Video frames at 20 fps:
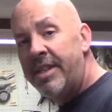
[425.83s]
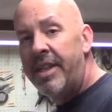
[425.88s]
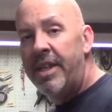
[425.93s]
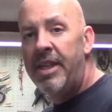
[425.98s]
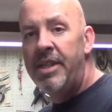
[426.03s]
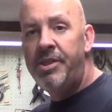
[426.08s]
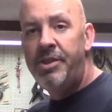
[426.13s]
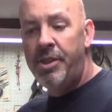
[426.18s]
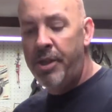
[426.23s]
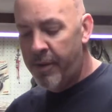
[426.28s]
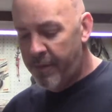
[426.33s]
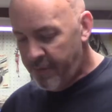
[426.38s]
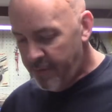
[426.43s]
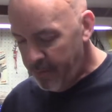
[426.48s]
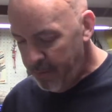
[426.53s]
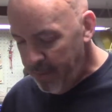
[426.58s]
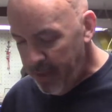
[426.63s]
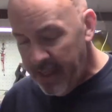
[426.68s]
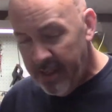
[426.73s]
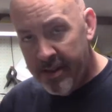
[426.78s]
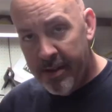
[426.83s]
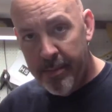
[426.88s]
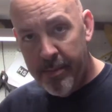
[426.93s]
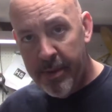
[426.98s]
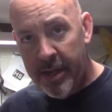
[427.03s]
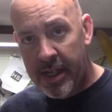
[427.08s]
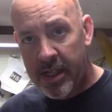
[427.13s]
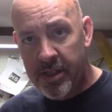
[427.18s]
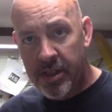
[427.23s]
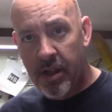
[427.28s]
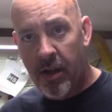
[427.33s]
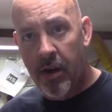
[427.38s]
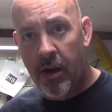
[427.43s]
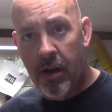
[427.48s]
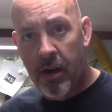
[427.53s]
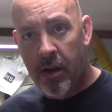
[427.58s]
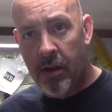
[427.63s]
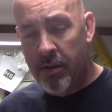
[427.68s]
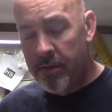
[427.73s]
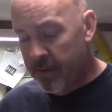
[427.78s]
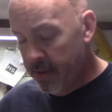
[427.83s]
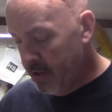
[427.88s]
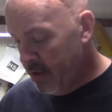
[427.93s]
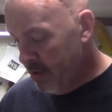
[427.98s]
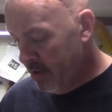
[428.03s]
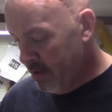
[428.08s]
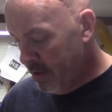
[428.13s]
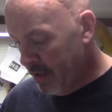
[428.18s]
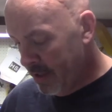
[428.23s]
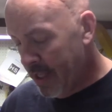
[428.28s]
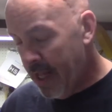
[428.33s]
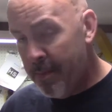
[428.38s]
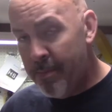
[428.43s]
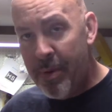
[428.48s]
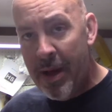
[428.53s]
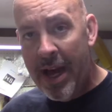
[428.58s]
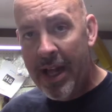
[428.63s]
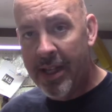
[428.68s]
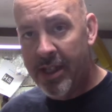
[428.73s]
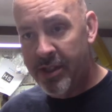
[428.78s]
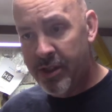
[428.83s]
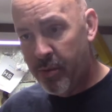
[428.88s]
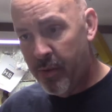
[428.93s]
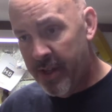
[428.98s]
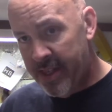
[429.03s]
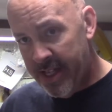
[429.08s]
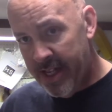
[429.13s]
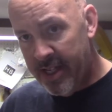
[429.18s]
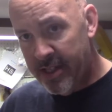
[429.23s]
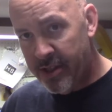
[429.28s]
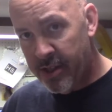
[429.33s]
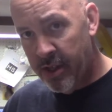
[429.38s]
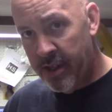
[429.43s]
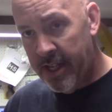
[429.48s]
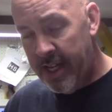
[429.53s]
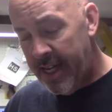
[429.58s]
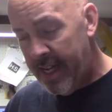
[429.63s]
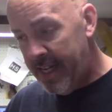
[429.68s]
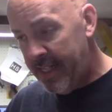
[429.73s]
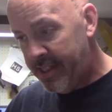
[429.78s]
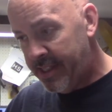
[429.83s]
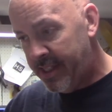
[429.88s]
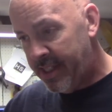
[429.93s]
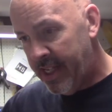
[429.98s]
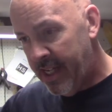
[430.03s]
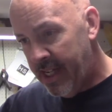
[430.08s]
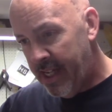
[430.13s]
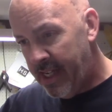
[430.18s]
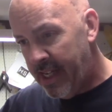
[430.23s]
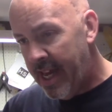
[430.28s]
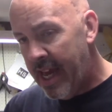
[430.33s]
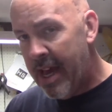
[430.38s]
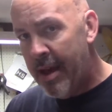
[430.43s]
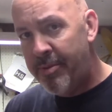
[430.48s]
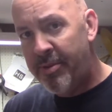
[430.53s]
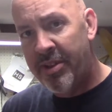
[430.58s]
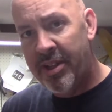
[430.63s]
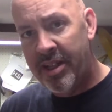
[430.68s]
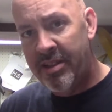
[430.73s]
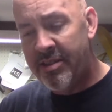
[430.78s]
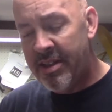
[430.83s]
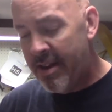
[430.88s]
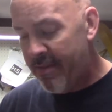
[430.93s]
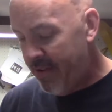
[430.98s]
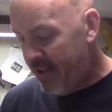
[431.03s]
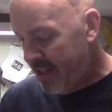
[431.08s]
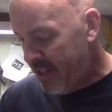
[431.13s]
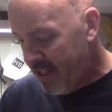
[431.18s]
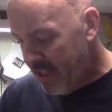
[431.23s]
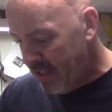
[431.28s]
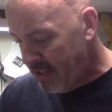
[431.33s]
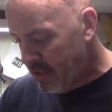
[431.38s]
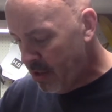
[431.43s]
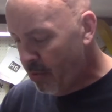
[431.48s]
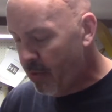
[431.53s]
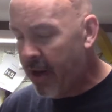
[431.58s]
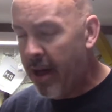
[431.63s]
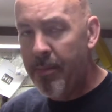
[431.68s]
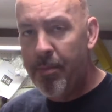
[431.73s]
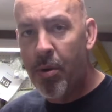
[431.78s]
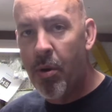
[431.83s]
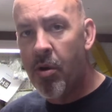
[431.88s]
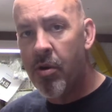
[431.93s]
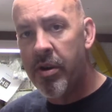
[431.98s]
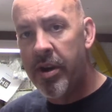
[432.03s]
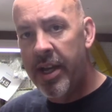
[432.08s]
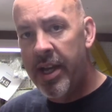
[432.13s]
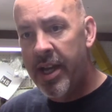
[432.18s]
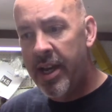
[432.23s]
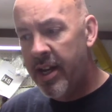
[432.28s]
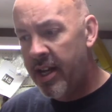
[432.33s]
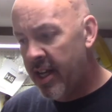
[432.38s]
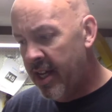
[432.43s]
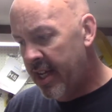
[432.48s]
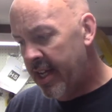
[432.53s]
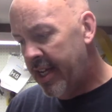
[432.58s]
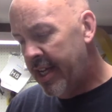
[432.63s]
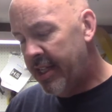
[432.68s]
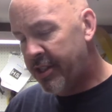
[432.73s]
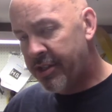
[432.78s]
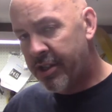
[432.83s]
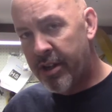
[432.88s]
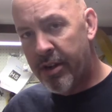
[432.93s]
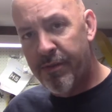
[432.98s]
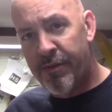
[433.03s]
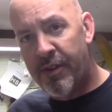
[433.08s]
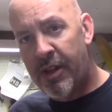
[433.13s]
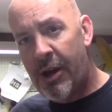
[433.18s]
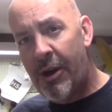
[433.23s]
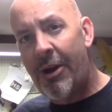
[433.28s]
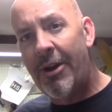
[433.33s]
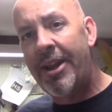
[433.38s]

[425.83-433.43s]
easier for me to mix all the lead pellets with it so that it encapsulates everything so when I pour it in, it's going to flow out